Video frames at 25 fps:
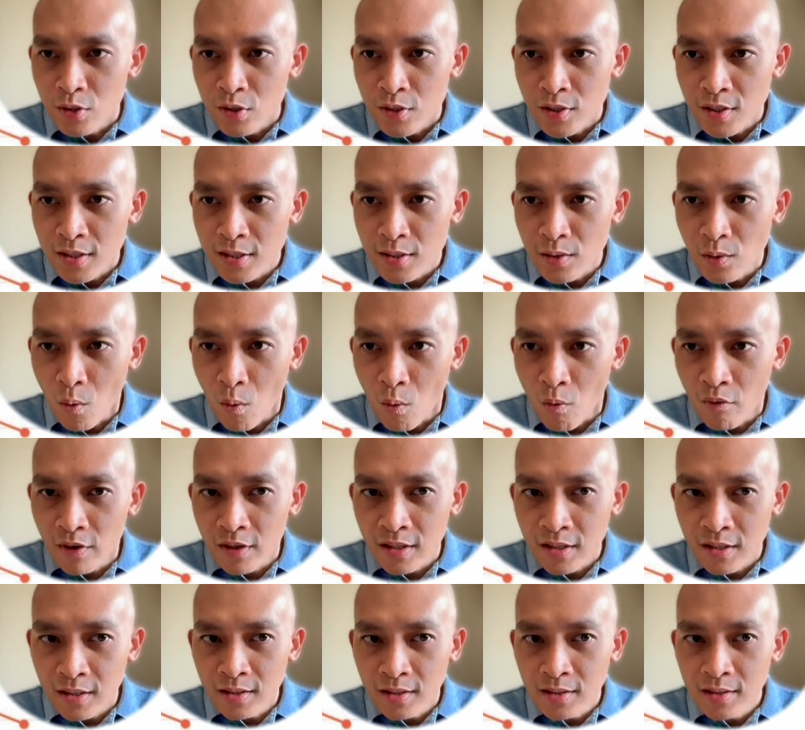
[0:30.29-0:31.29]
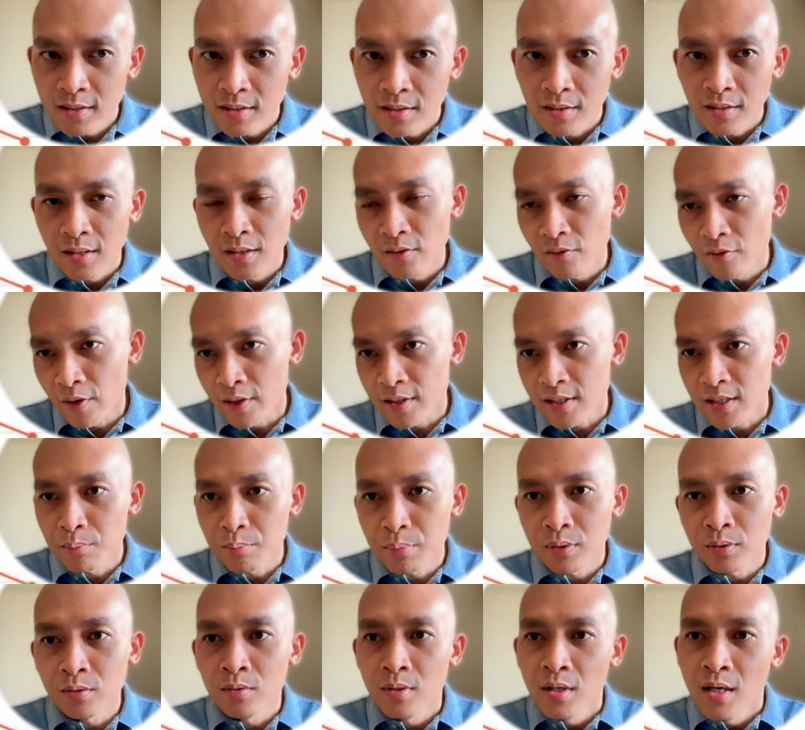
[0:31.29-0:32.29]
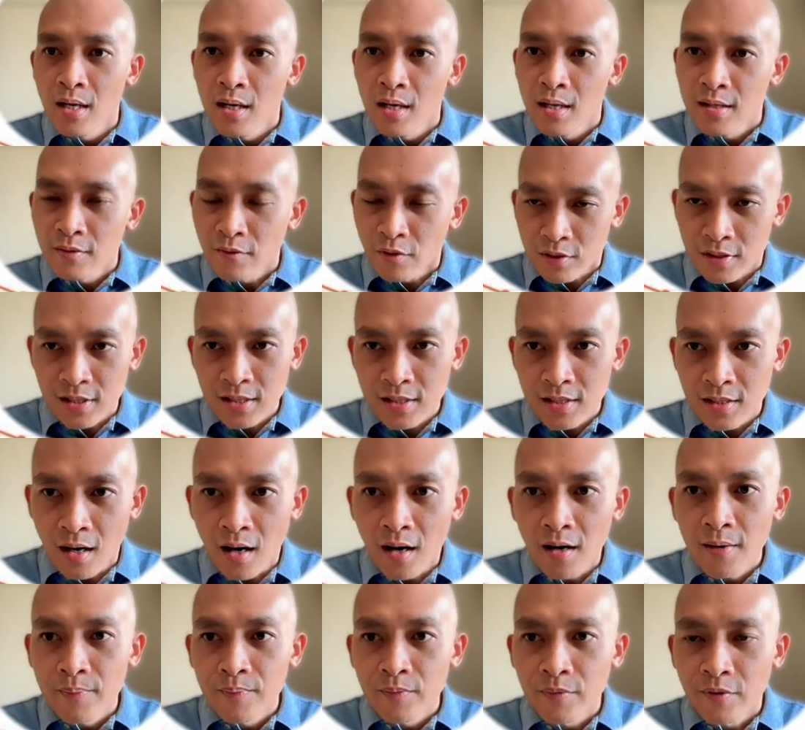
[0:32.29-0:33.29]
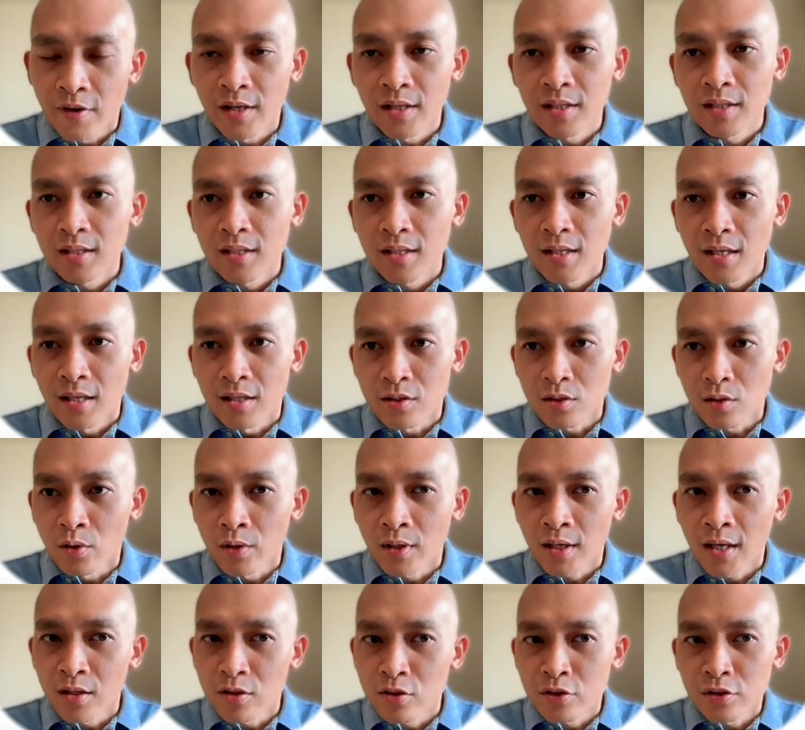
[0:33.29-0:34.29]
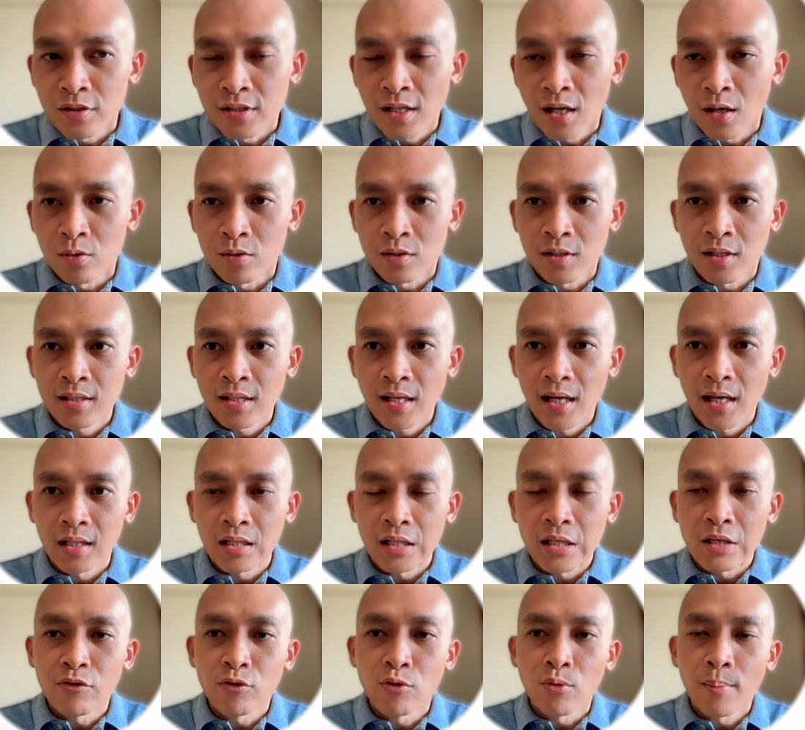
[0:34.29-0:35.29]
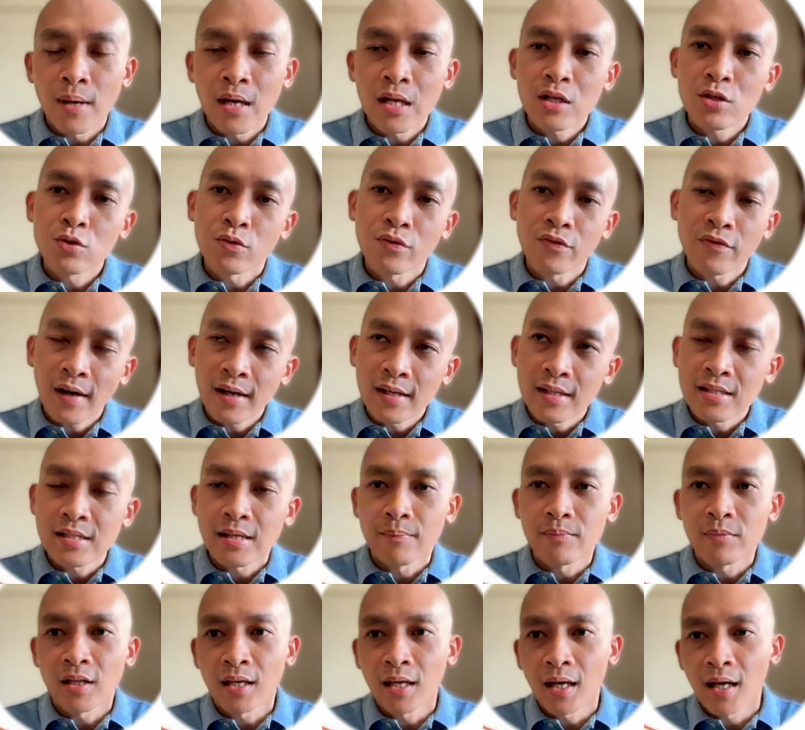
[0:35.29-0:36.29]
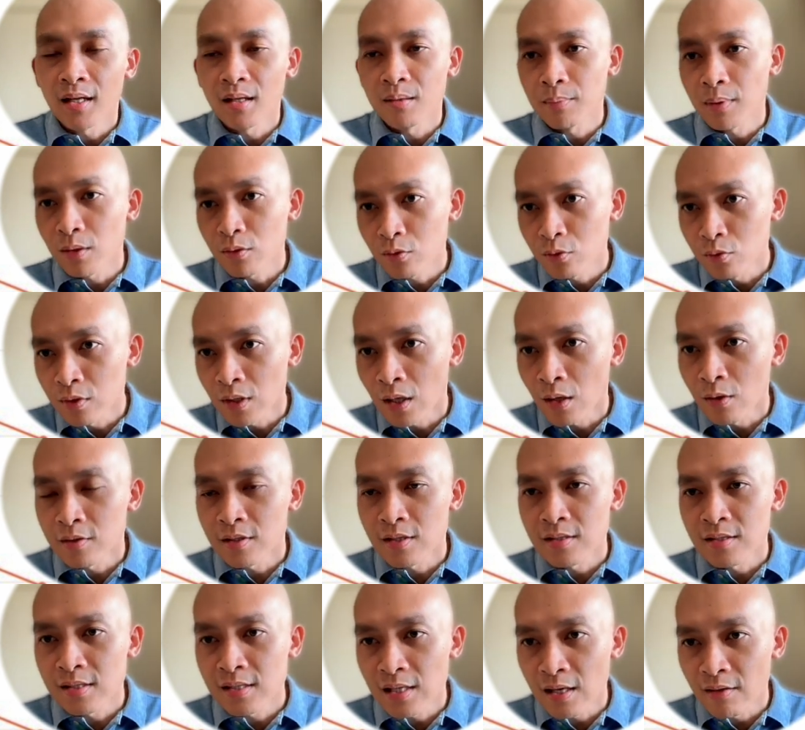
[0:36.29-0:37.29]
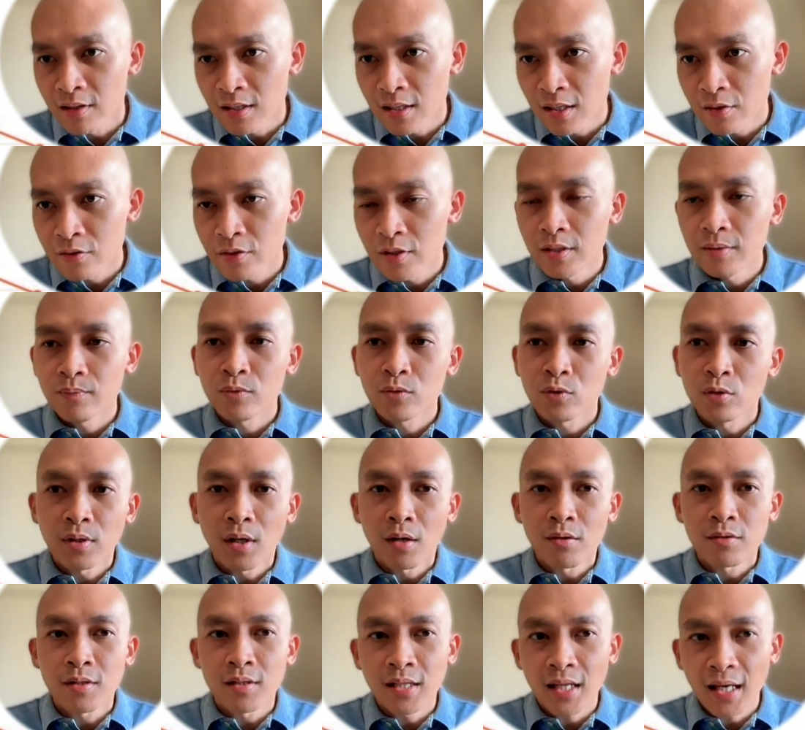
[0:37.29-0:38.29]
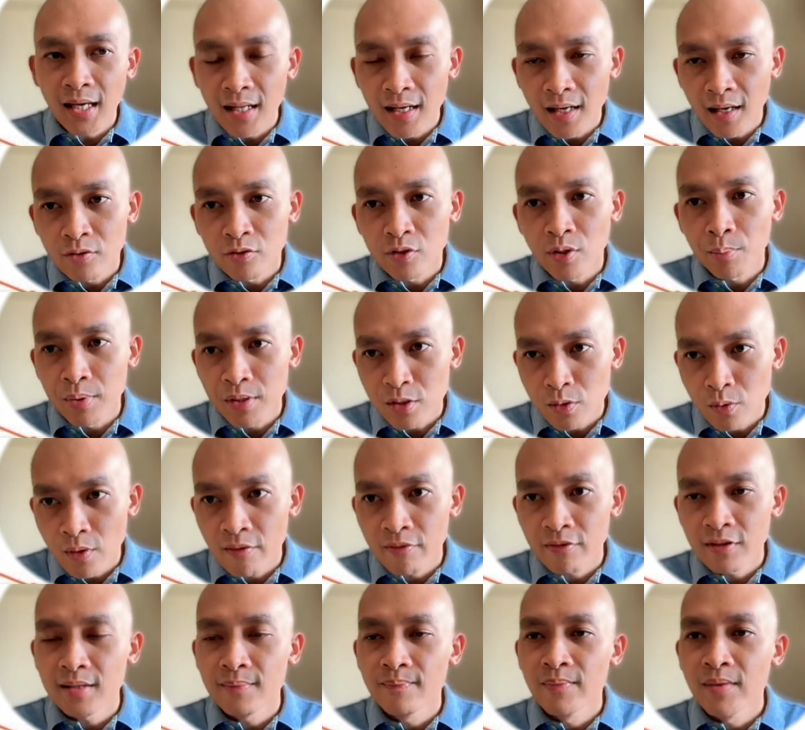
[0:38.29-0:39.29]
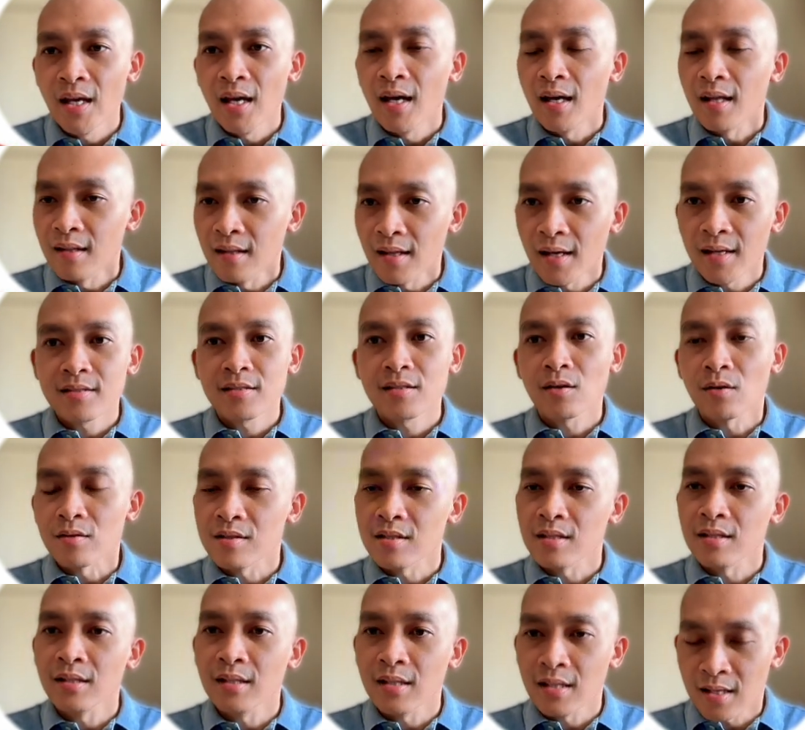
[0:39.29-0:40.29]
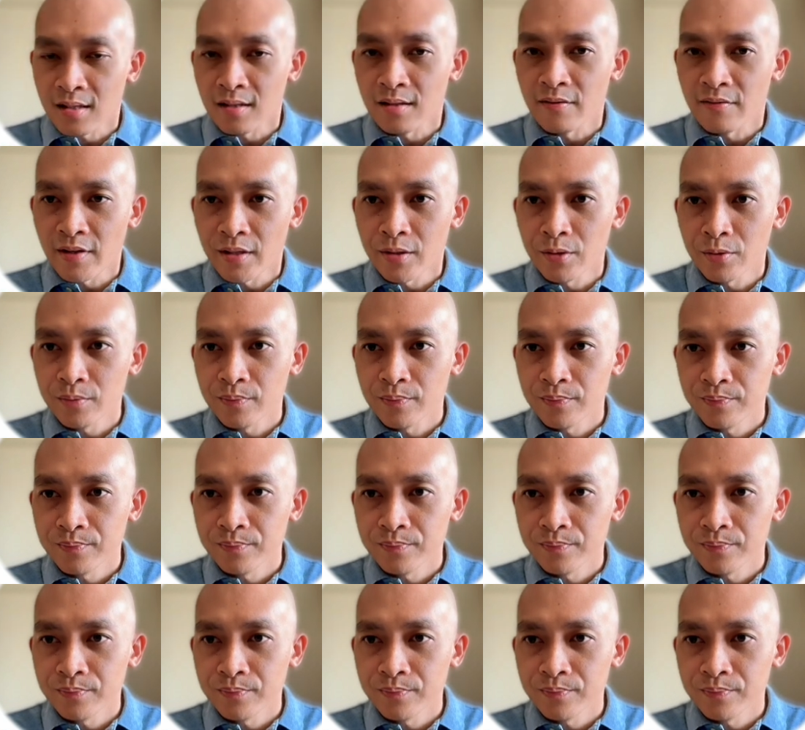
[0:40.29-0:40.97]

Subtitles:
just over here, for example, for CCR, right, it's going at 3,000, and if you manage to find something at about 2,700, 2,800 per square feet, that's considered undervalued,